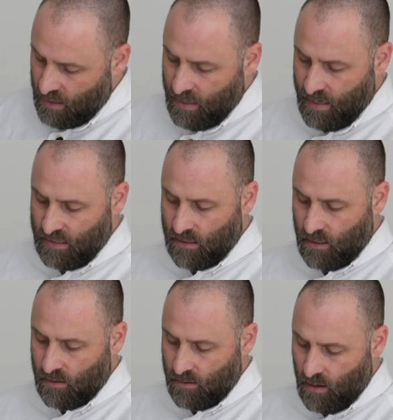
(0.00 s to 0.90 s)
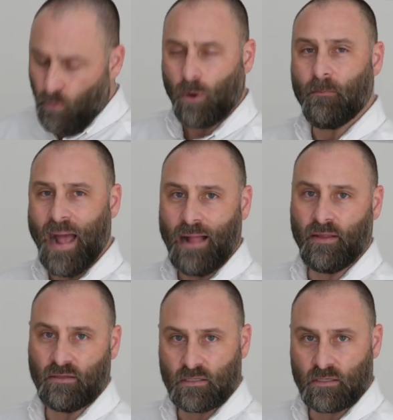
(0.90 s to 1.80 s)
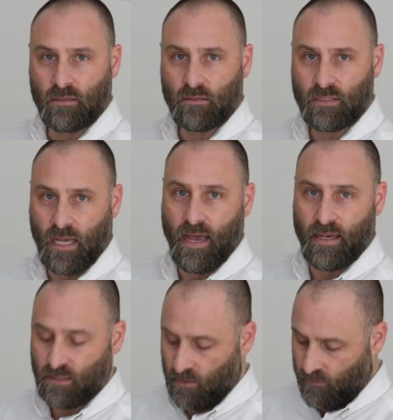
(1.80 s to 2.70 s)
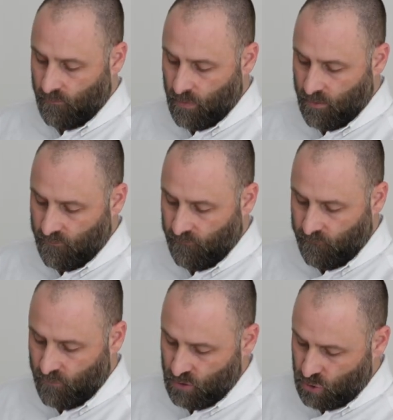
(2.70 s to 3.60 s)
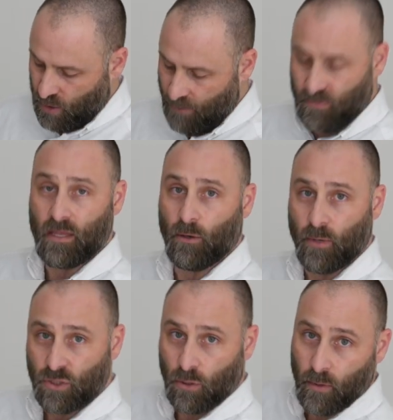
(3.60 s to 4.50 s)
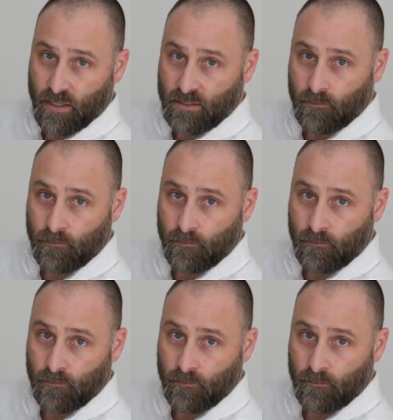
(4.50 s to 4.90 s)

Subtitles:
It's a more balanced size for the strap than the original was.